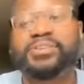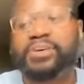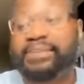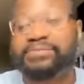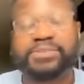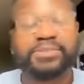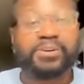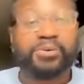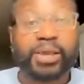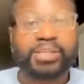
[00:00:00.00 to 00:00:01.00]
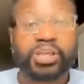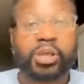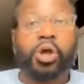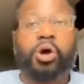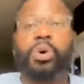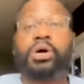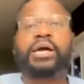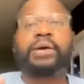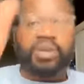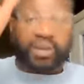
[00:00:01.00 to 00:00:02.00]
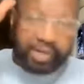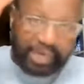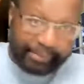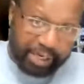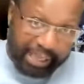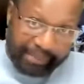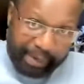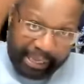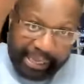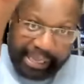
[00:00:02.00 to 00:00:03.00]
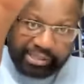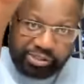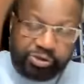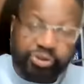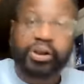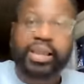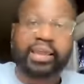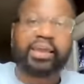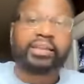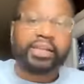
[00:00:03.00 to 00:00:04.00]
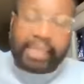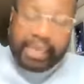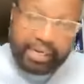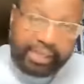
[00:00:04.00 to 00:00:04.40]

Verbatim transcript: You don't have to wait and say, Well, come here, let me lay my hands on your head and